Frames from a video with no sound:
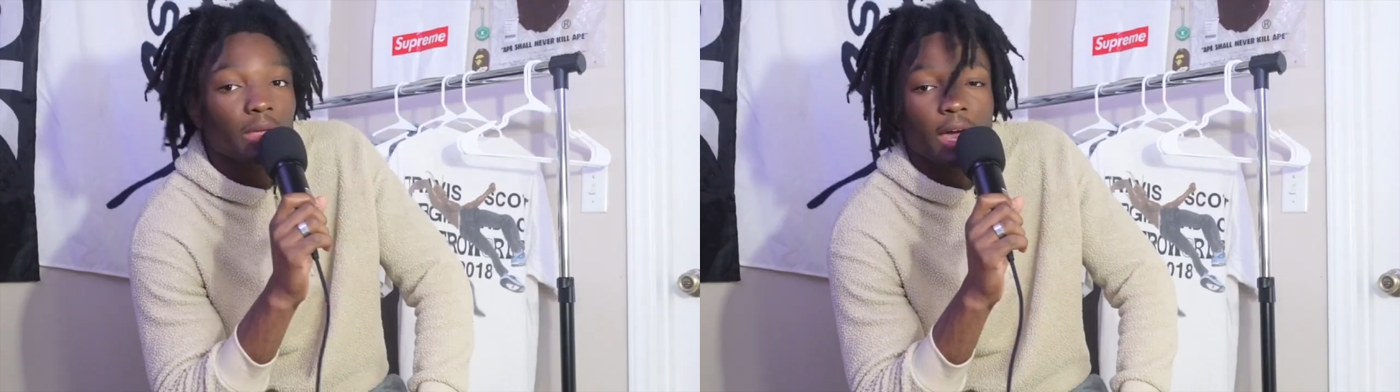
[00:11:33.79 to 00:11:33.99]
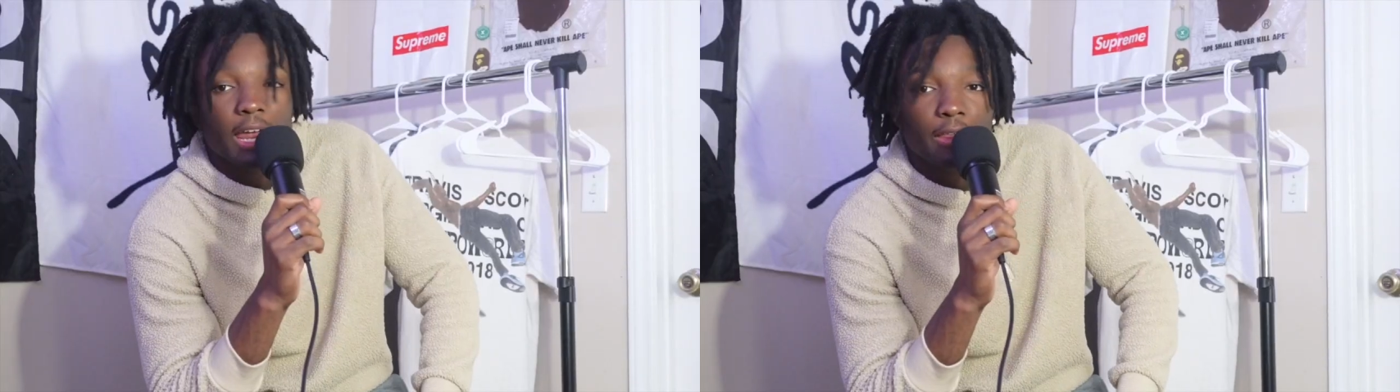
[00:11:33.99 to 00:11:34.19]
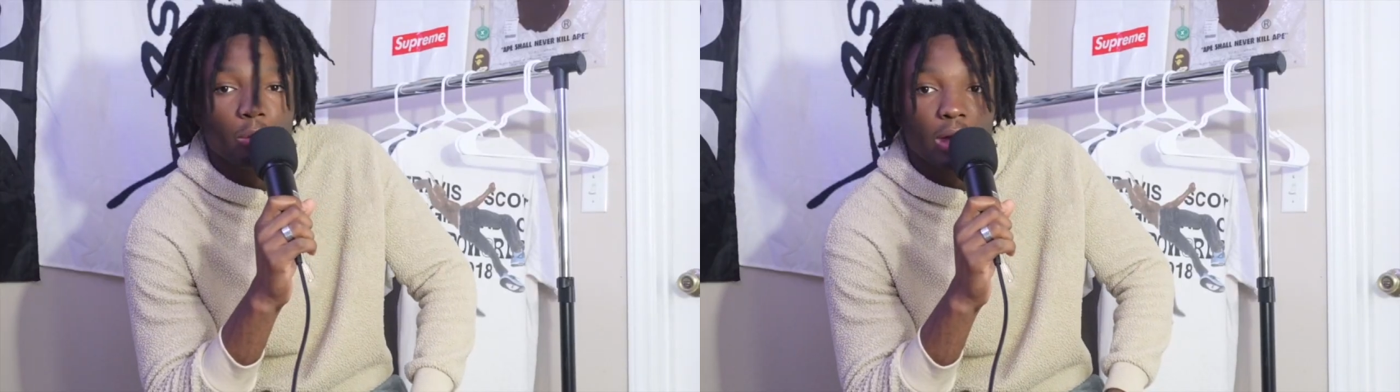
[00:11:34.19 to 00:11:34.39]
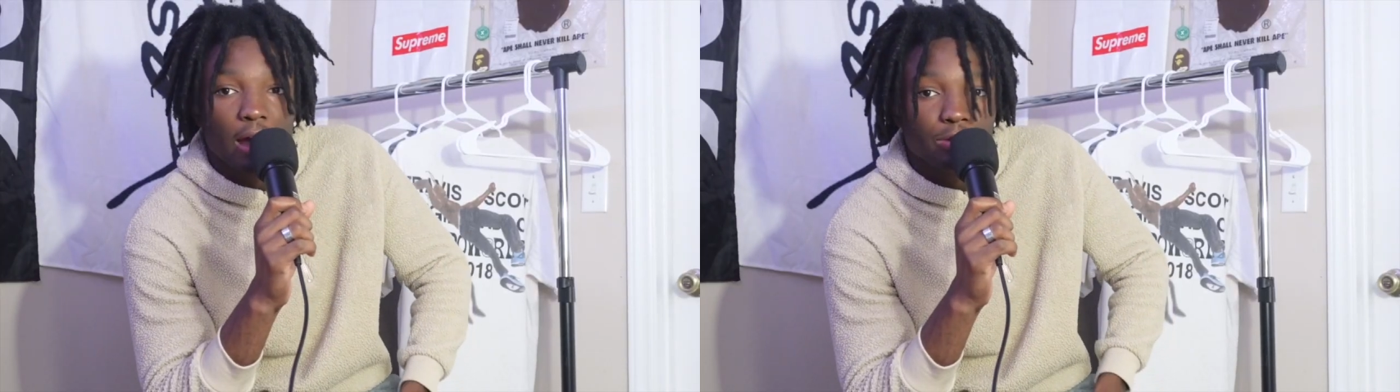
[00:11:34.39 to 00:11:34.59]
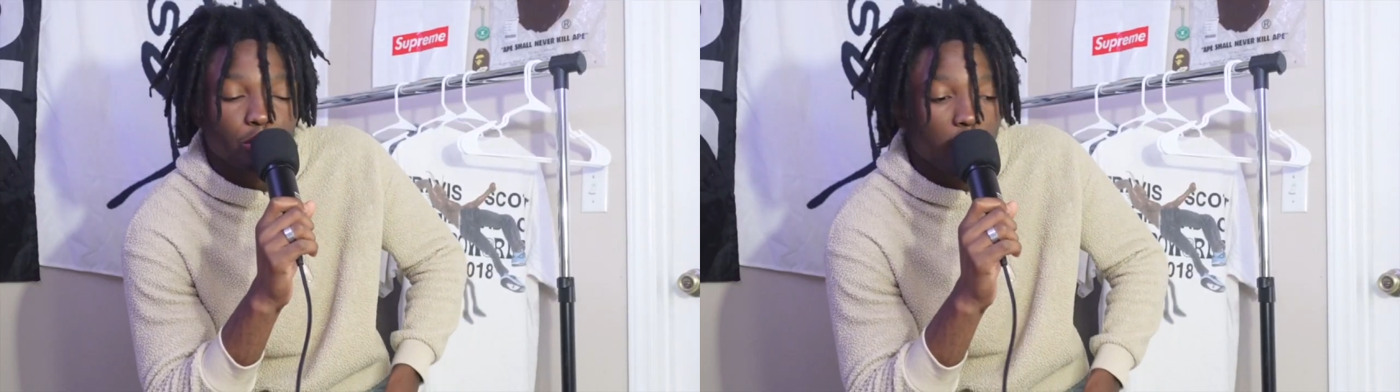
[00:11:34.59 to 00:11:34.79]
yeah, now that we
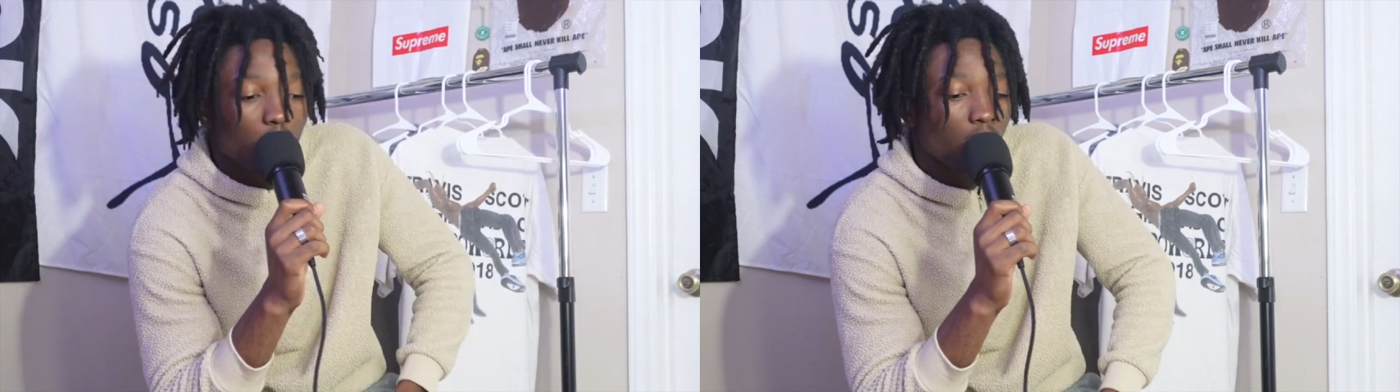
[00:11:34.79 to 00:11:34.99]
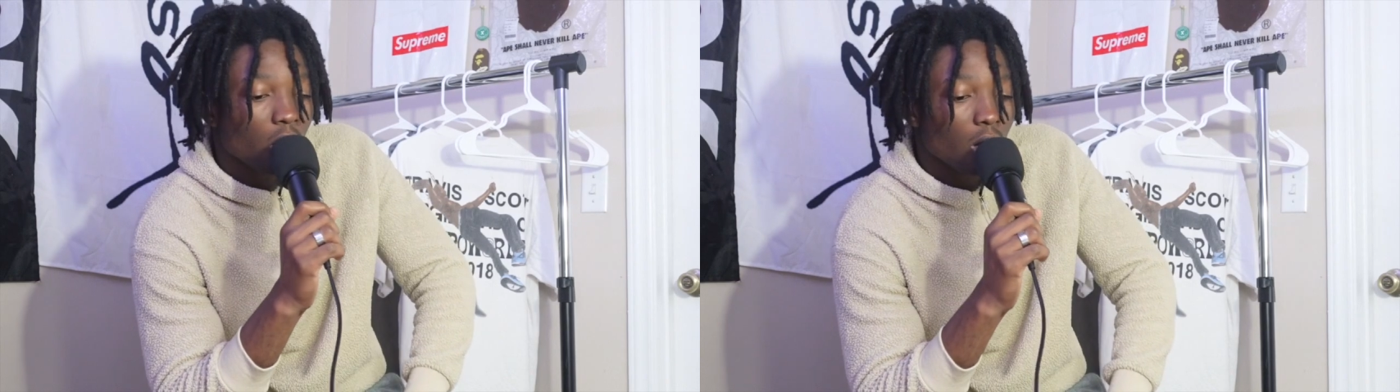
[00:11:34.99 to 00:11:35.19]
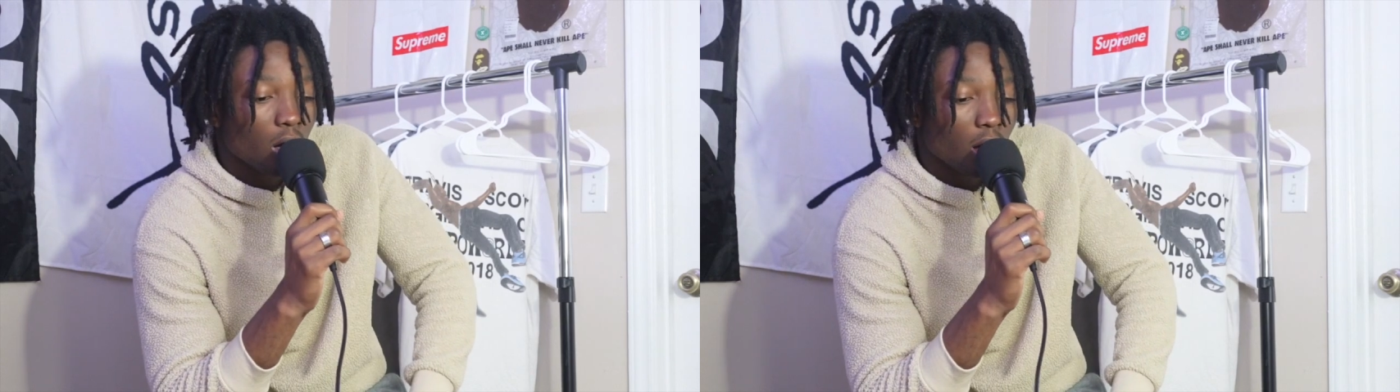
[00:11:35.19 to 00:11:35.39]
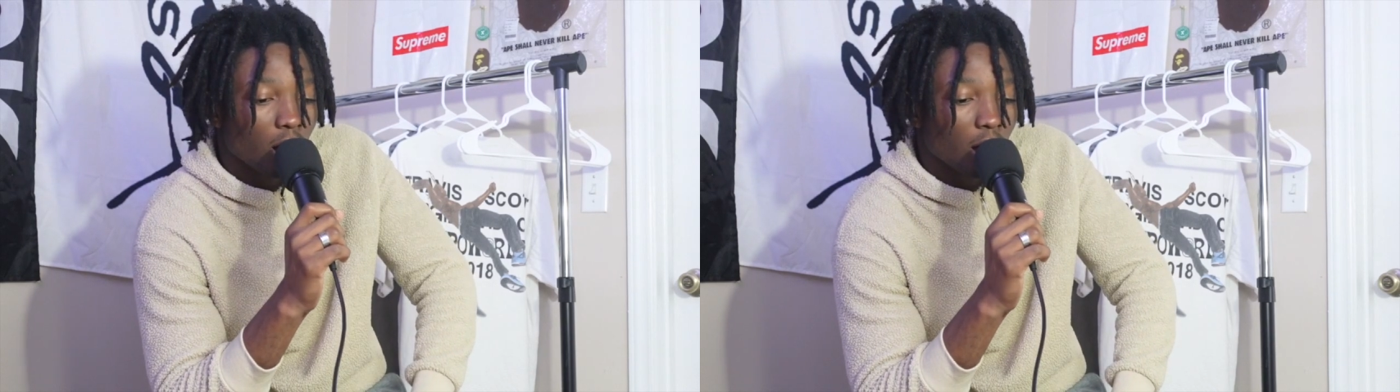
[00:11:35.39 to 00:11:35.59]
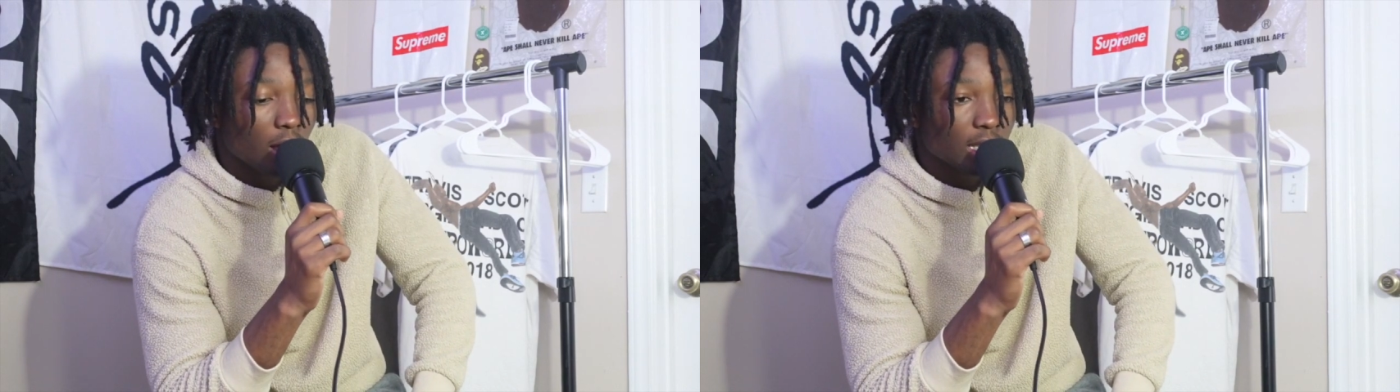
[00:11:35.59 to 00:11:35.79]
got into that haul,